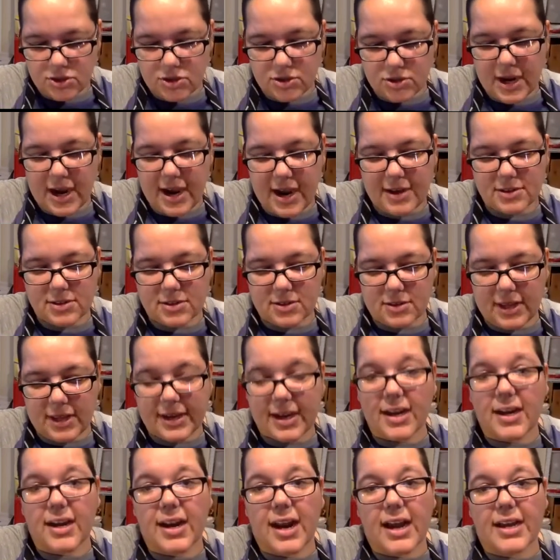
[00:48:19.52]
has like
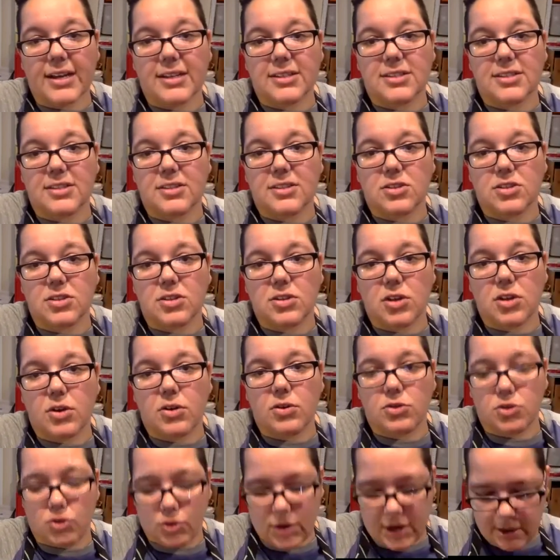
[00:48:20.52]
a nice
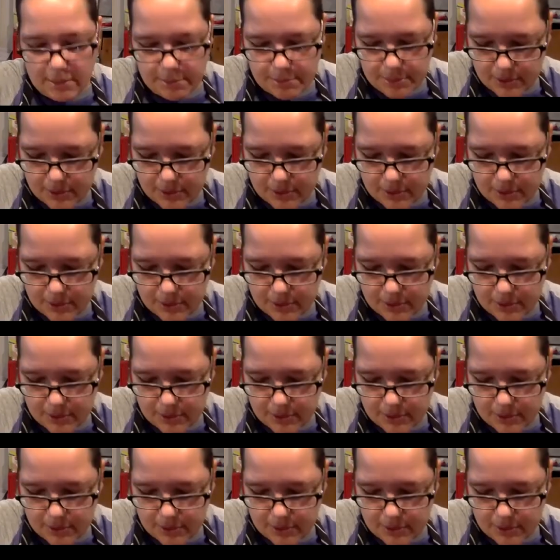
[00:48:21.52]
slow drip.